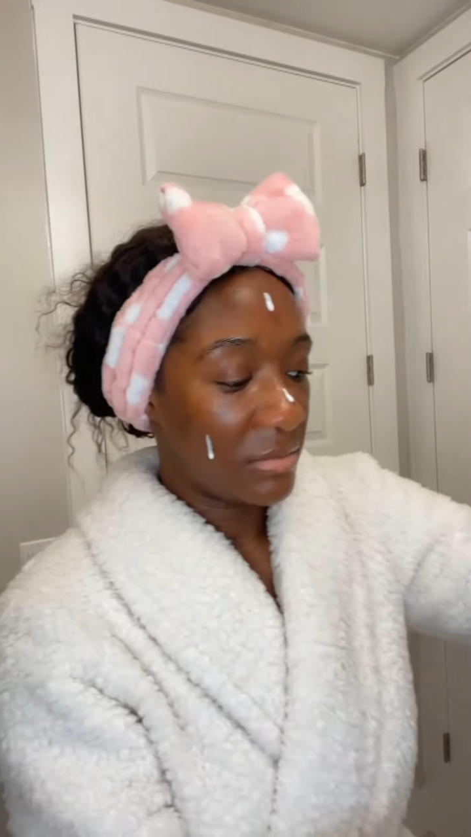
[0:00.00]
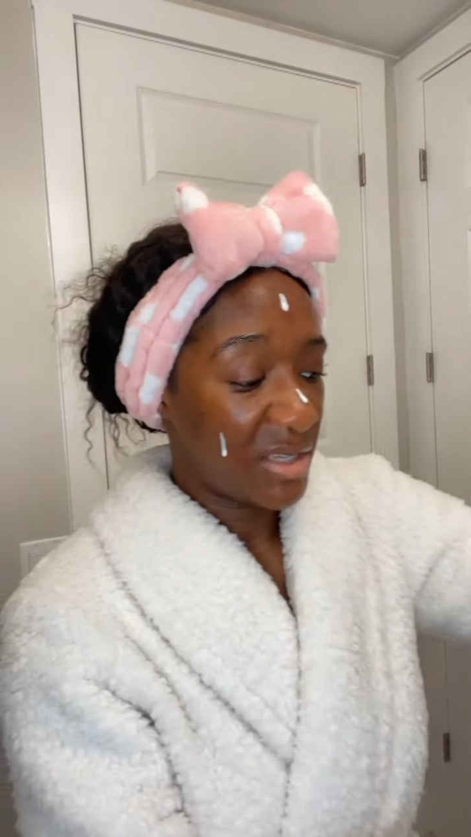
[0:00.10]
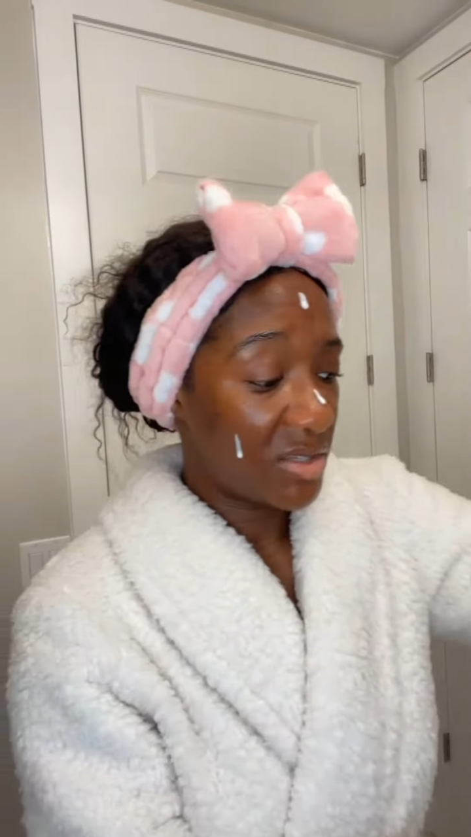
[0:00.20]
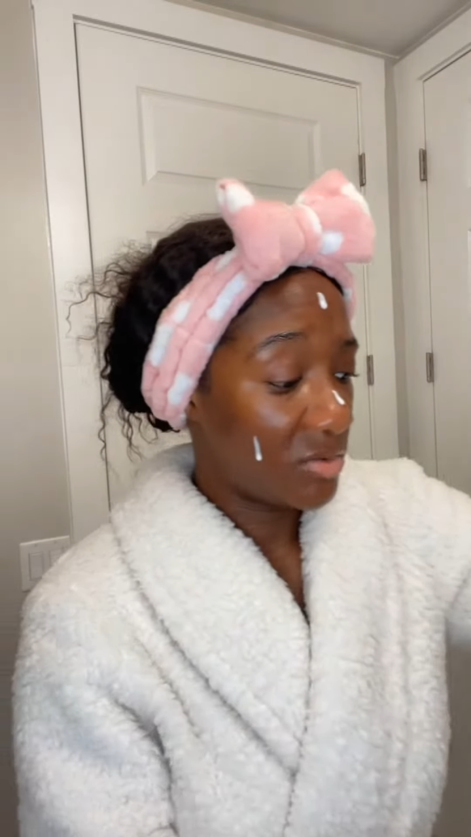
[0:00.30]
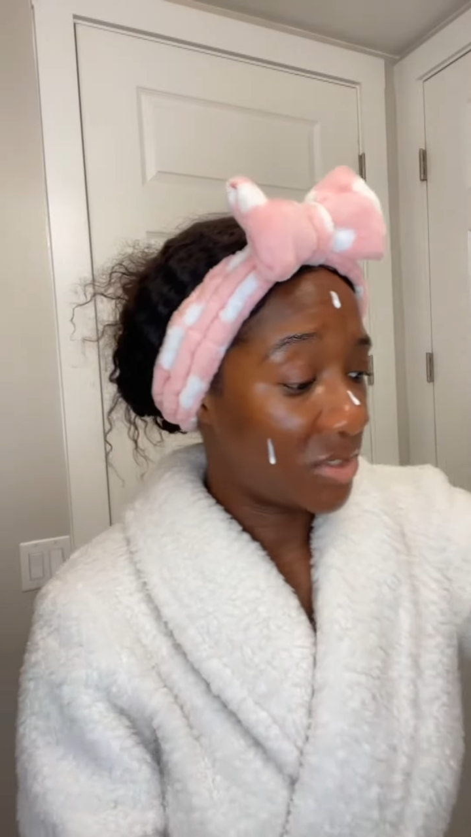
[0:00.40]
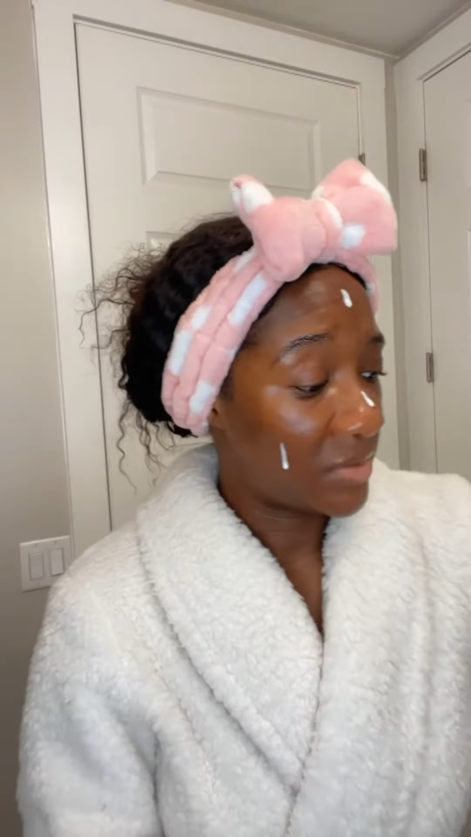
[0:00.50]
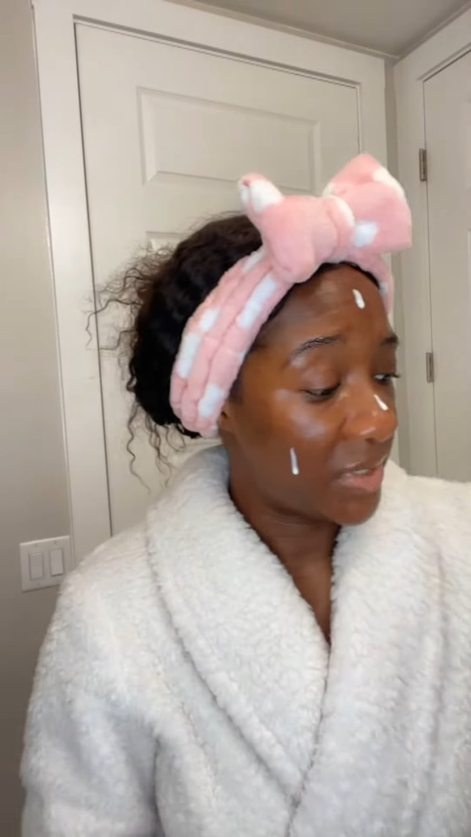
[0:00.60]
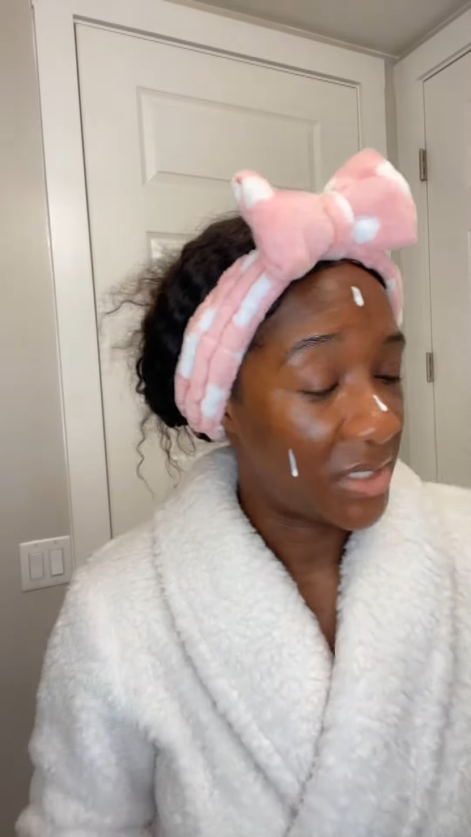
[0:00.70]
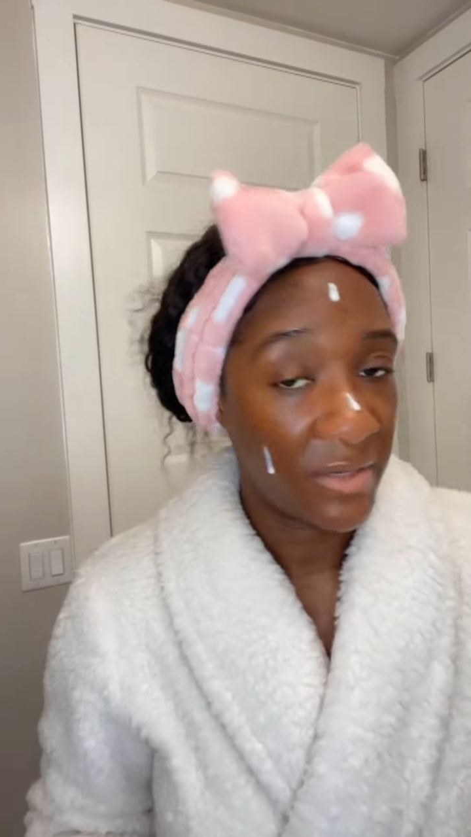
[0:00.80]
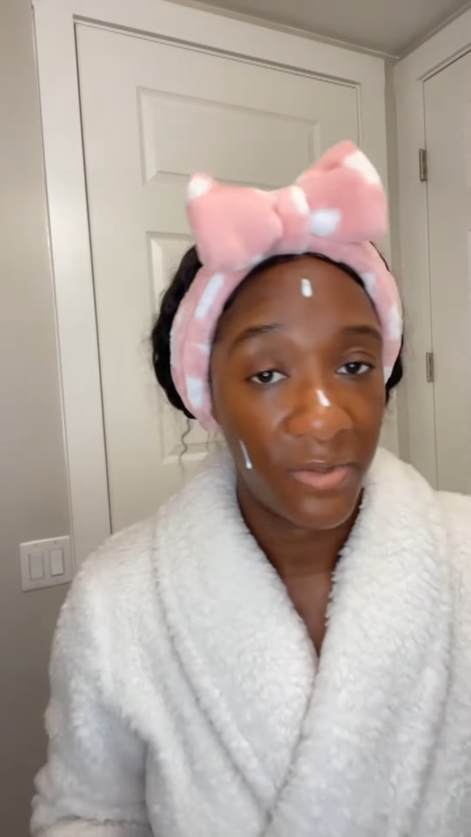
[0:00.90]
It's too
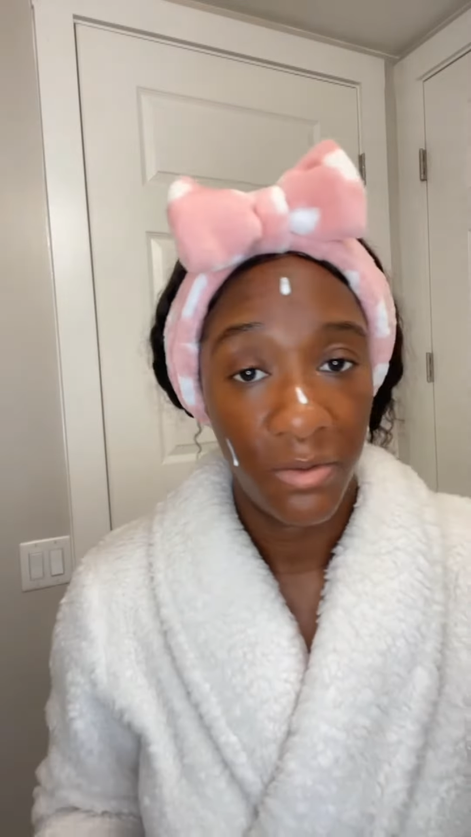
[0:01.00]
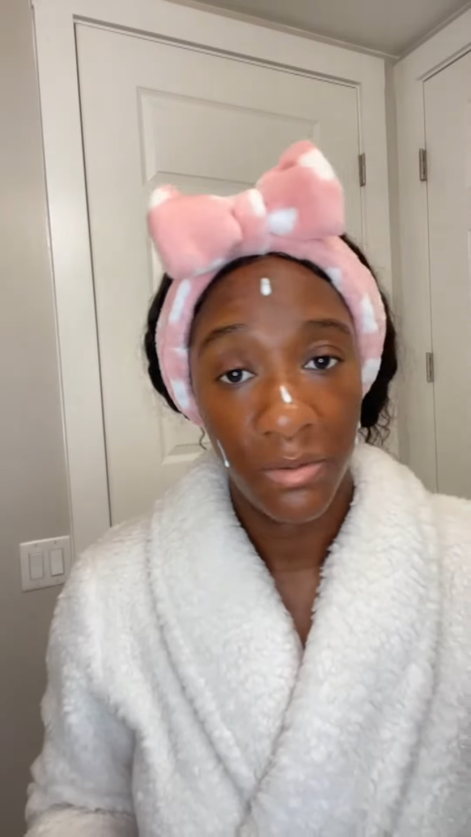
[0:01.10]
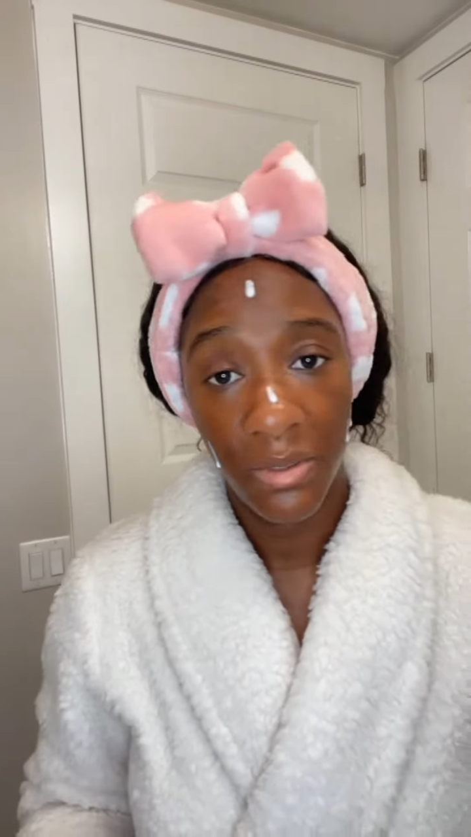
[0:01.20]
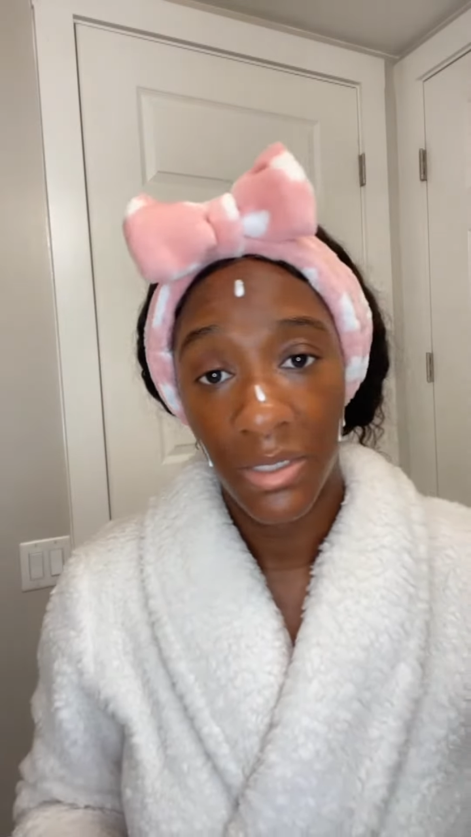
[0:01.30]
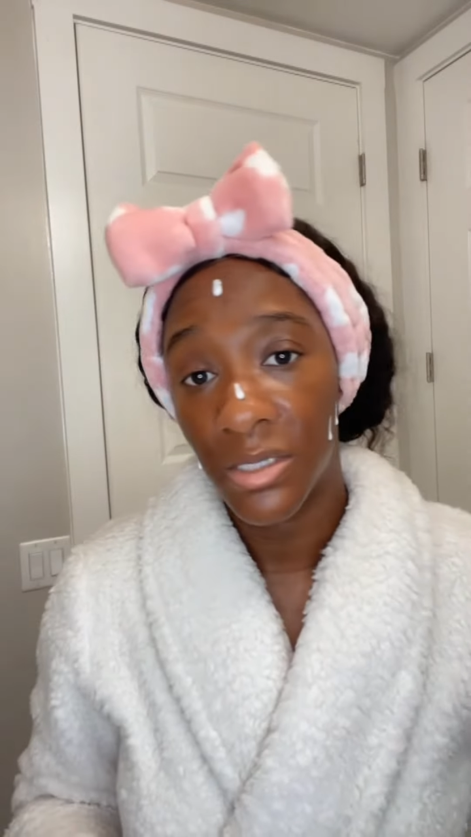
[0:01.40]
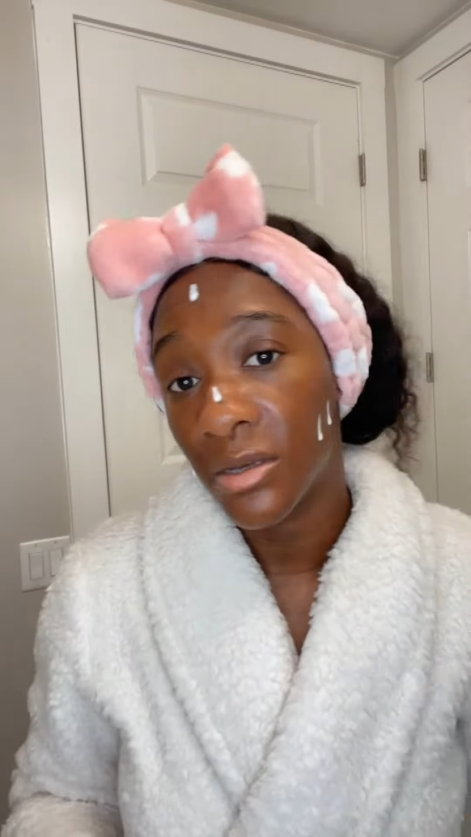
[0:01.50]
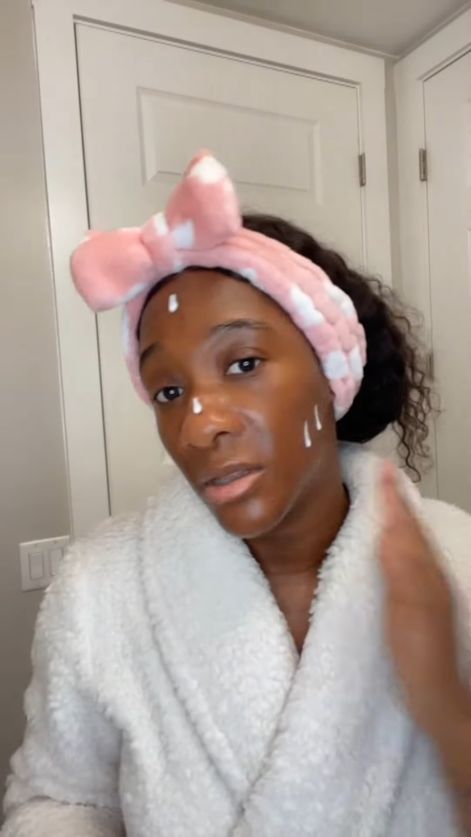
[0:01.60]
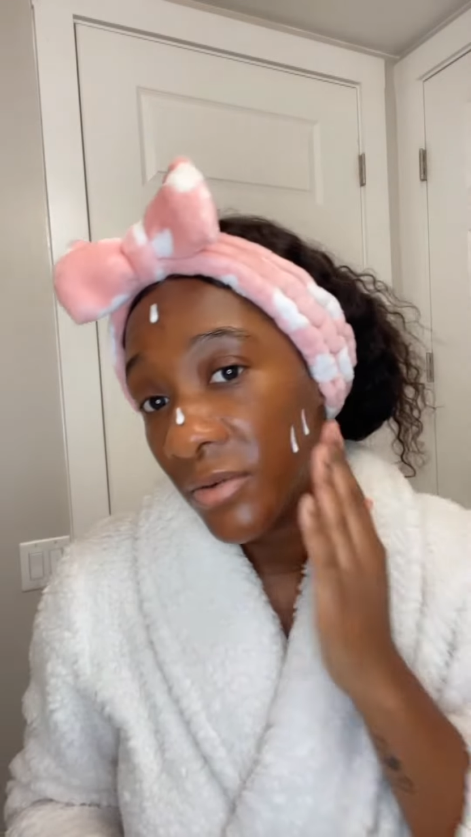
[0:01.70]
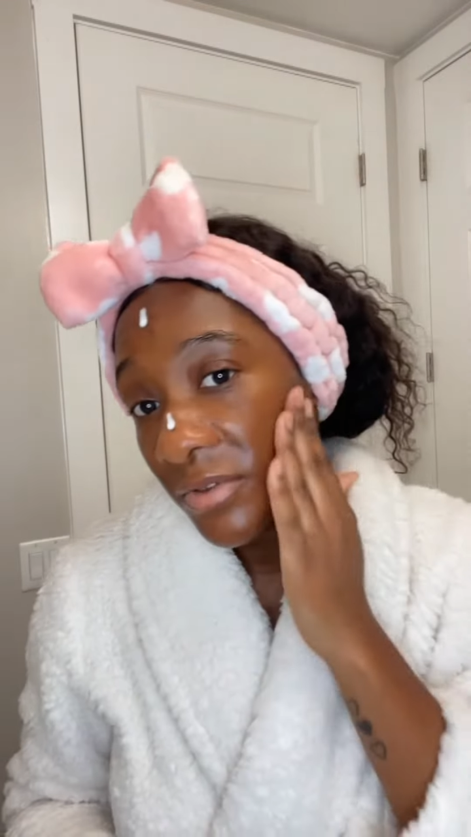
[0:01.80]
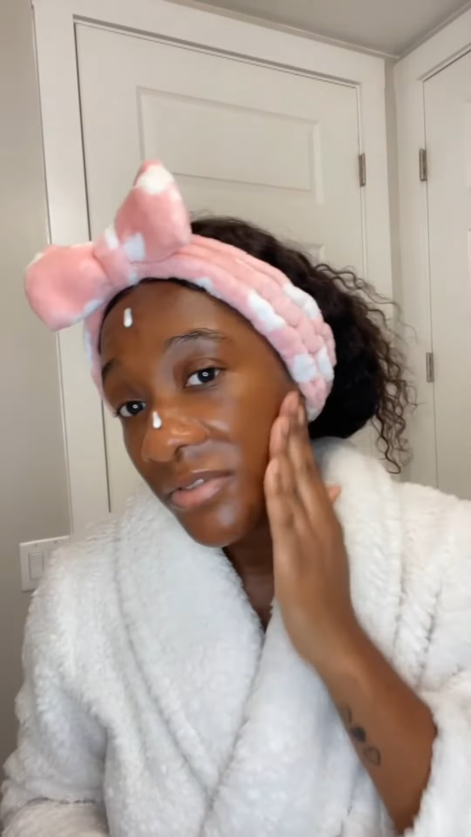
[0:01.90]
expensive to be putting this all
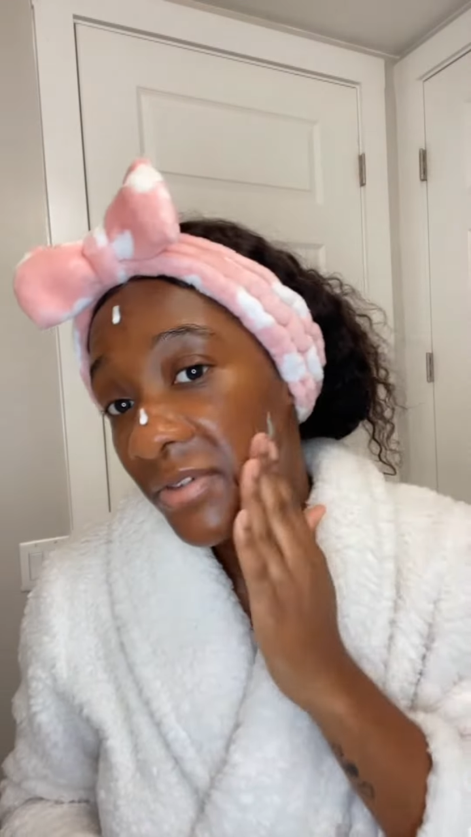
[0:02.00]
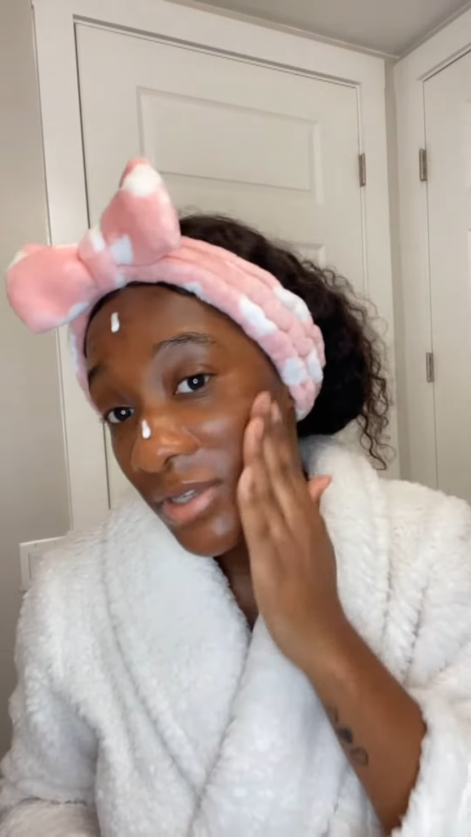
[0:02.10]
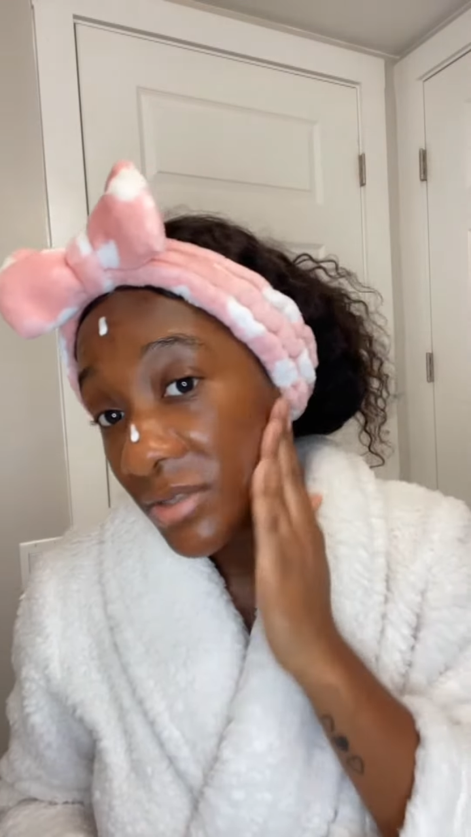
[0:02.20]
over your face.